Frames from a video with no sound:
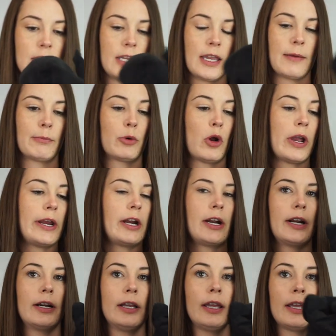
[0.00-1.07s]

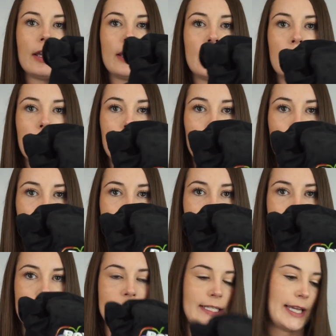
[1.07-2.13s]
Embroidered Boy
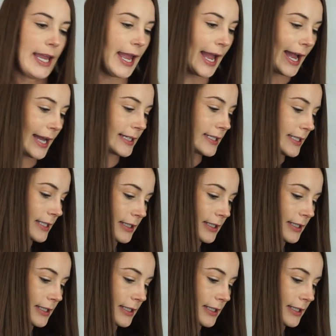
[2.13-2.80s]
Crazy hat.